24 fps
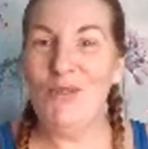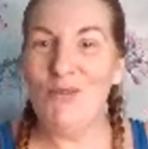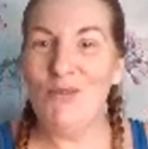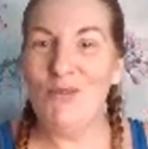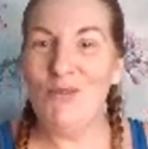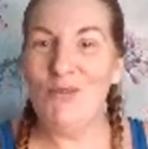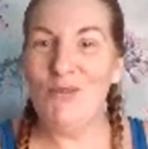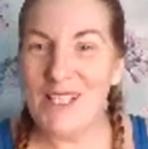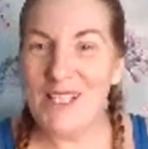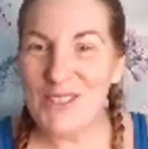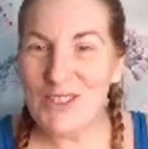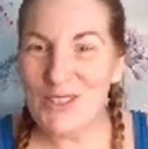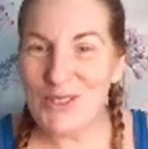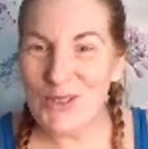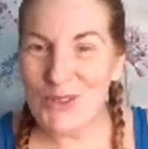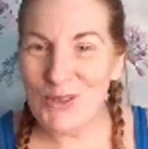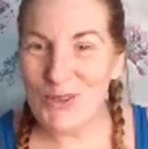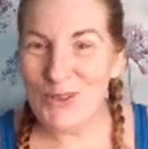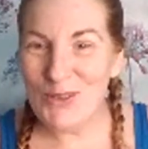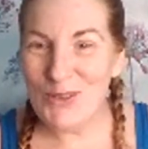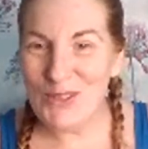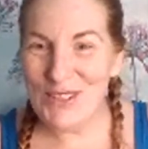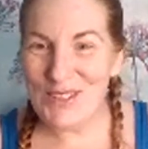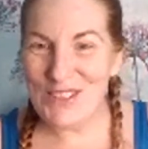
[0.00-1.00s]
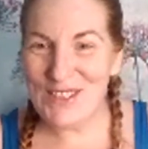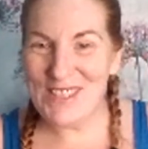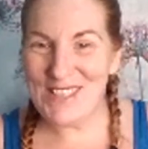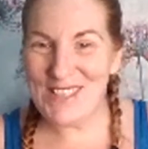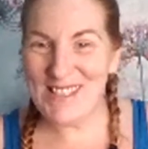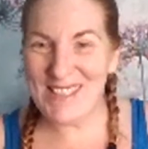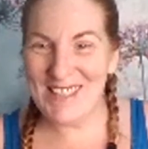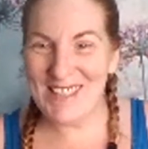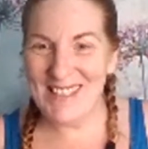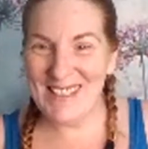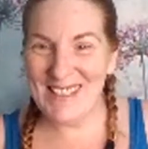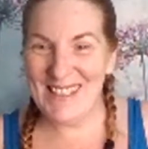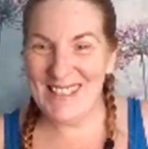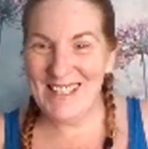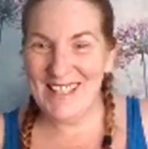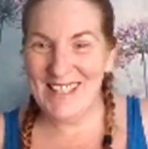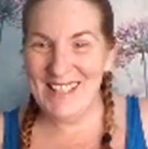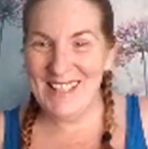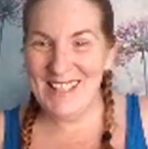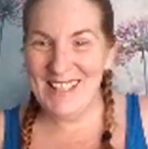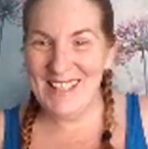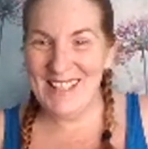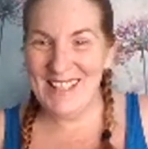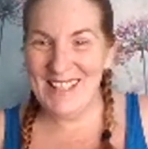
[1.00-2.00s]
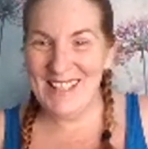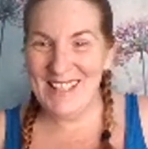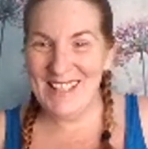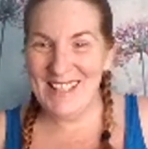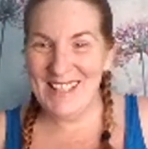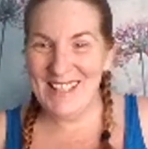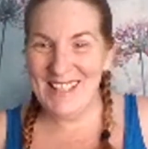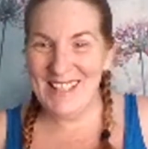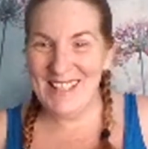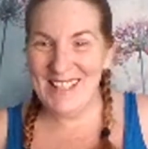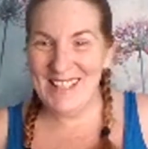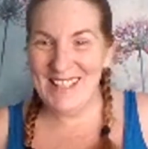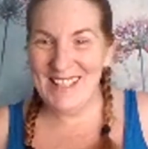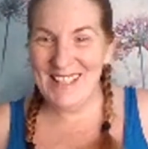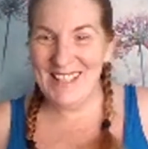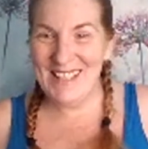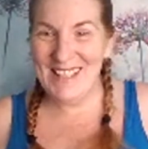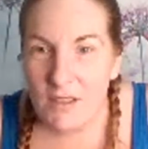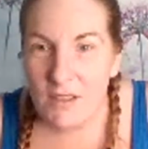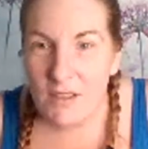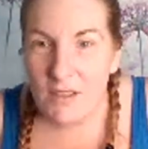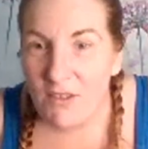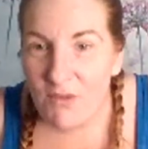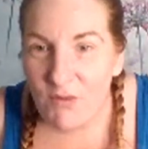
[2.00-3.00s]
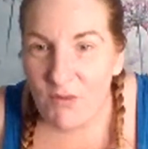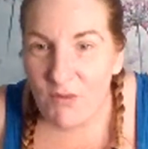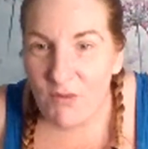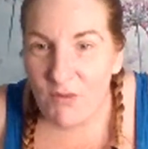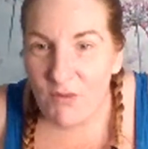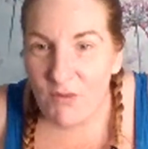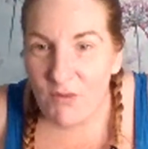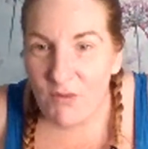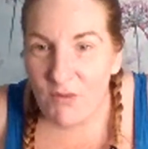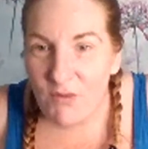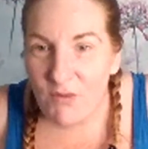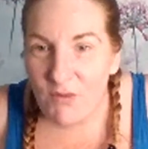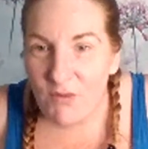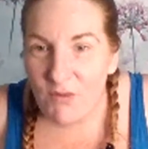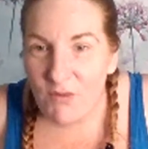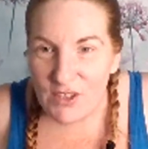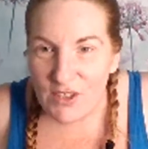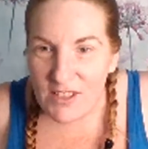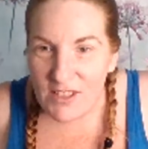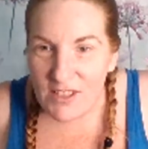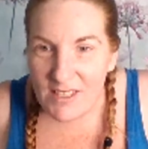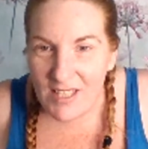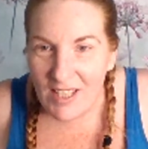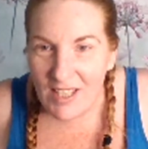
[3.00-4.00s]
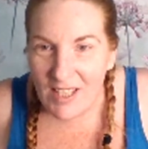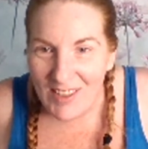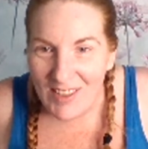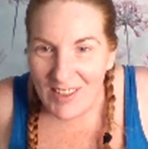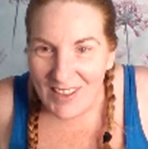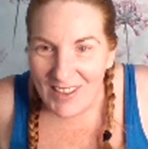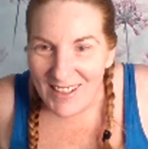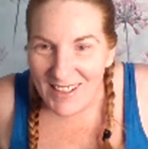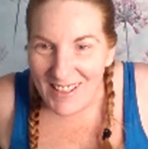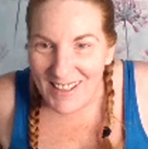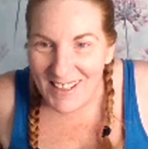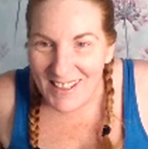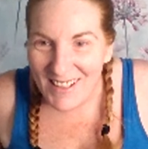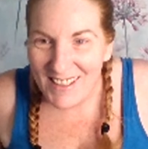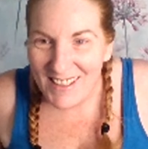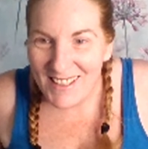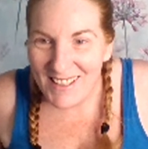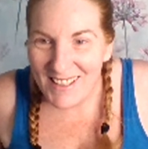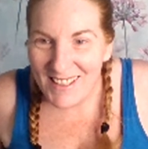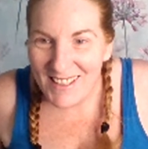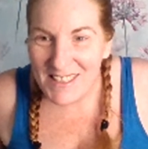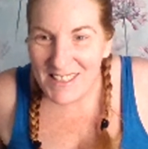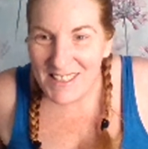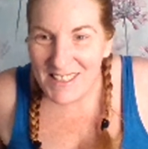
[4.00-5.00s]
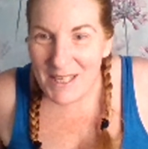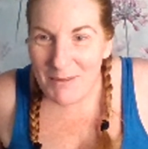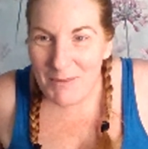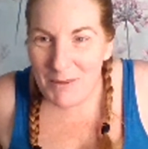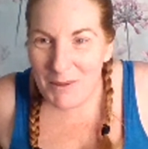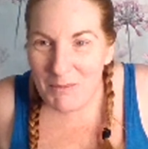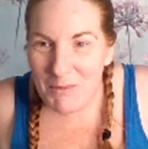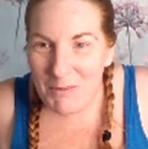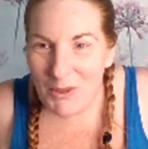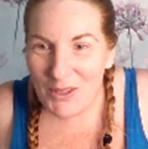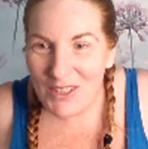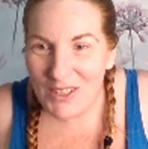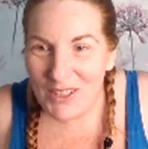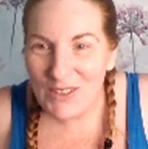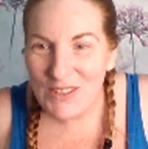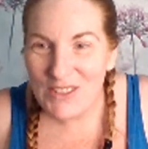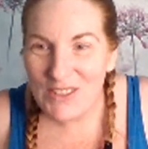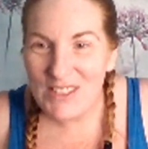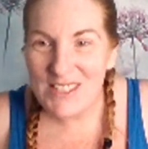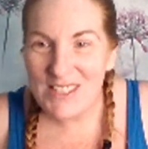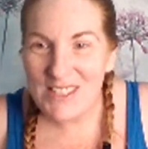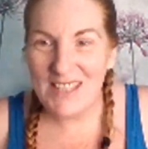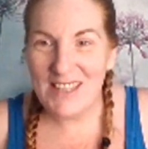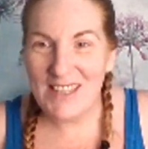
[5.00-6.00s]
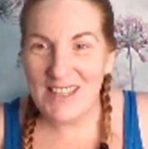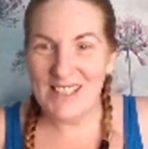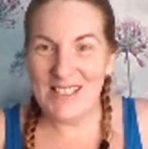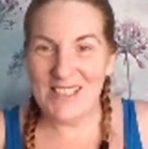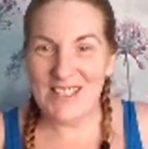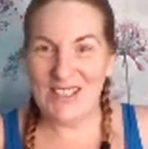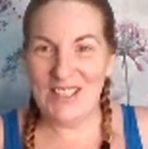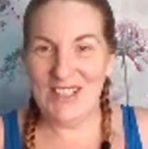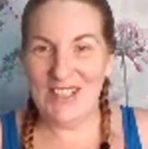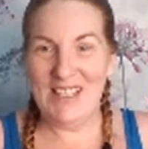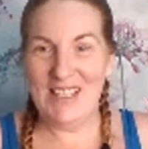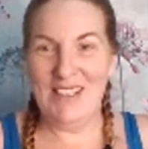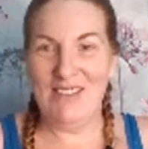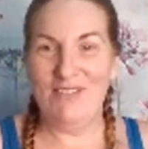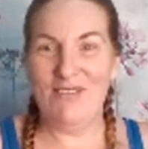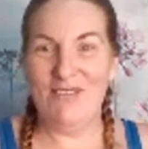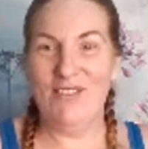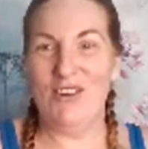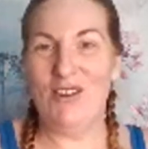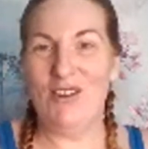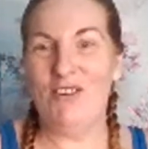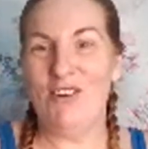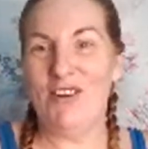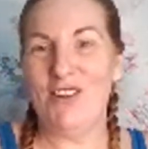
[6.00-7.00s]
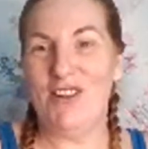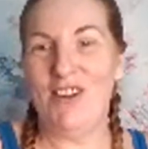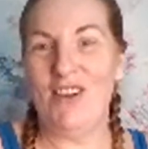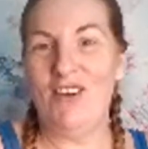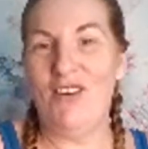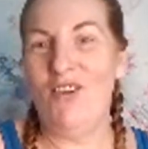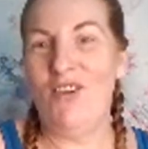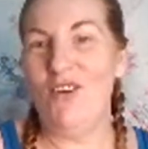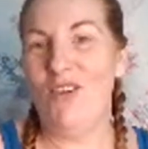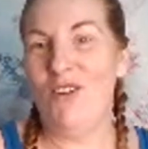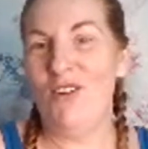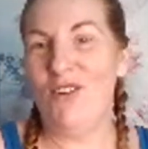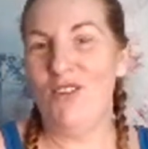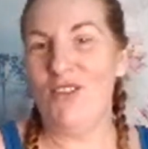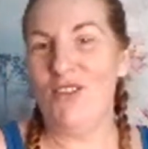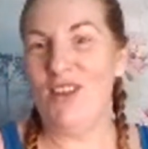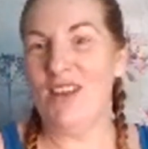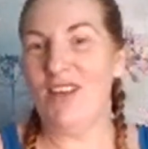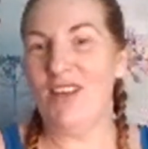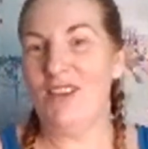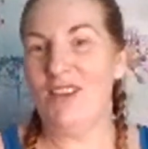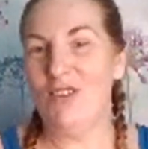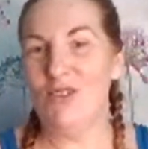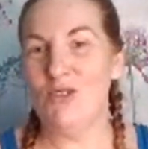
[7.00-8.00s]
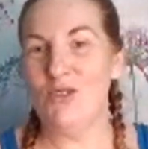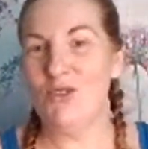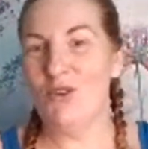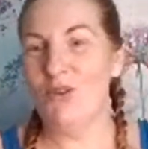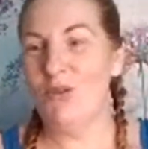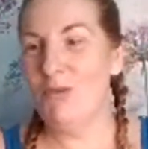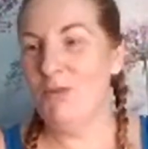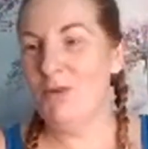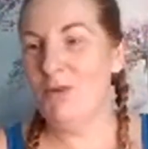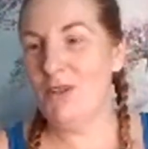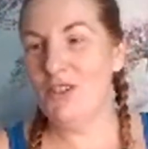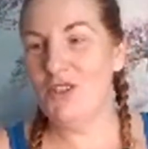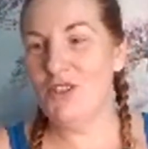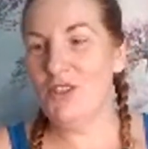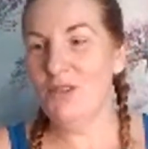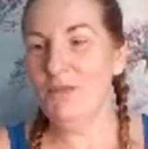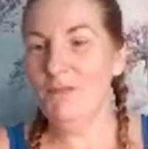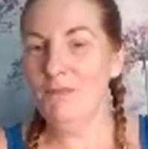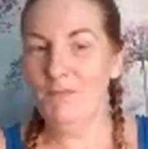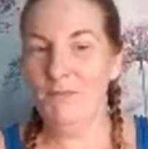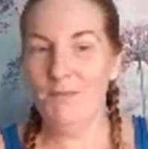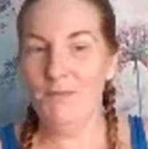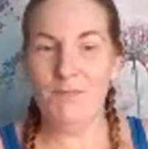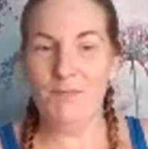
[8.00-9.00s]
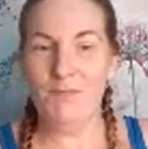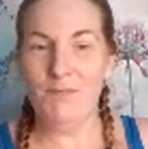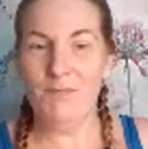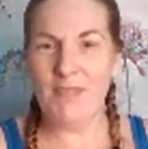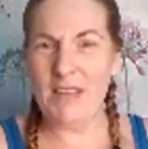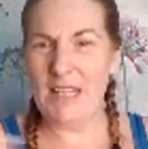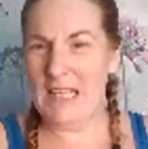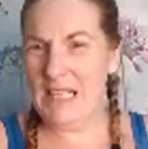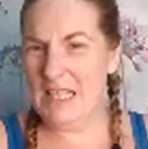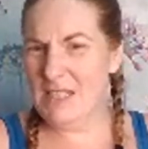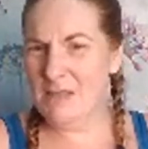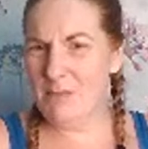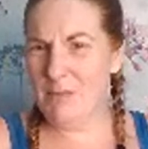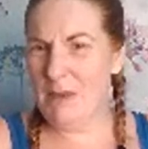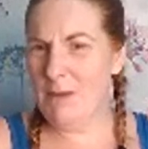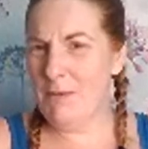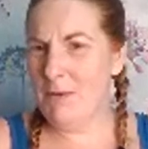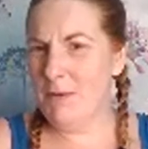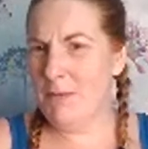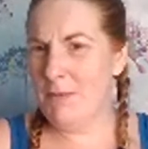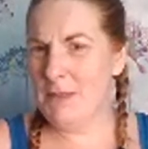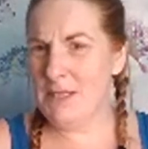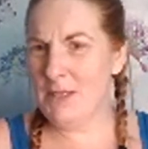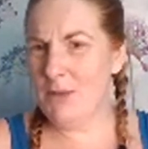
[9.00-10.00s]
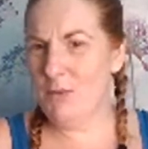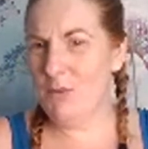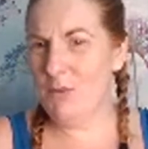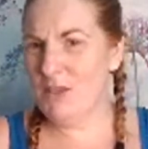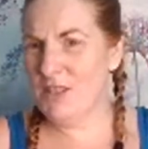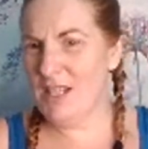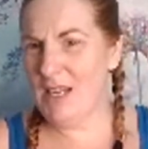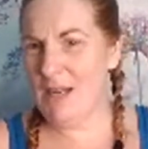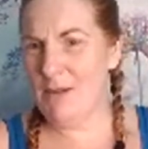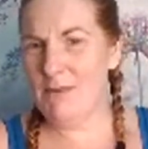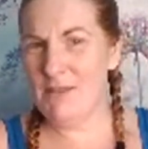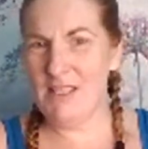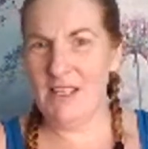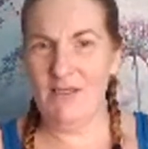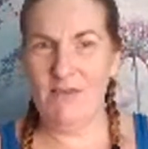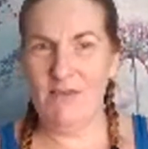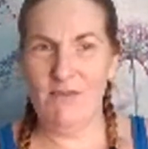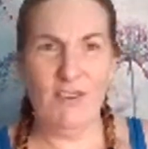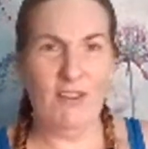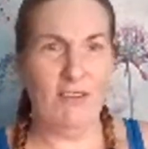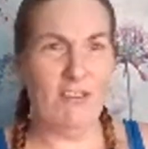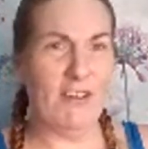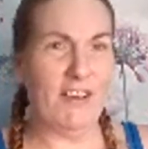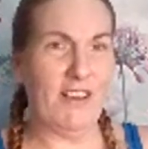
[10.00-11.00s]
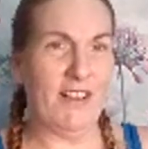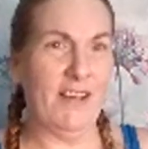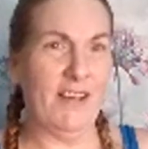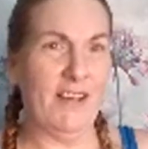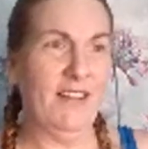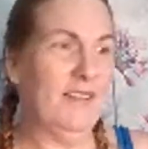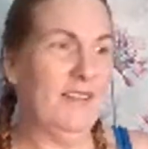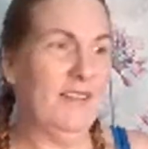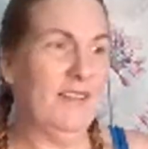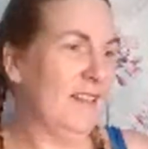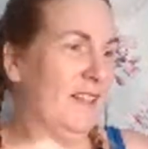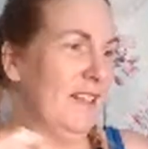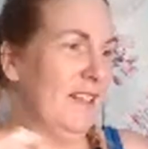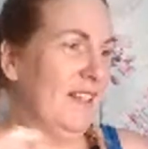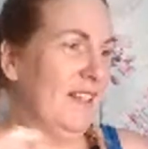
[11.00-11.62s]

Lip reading: Hello, find the donuts. I don't want to find donuts. Debbie Morninghunt sent this to Lee in Florida. Oh, thank you so much. He's maybe busy. What time is it in Florida?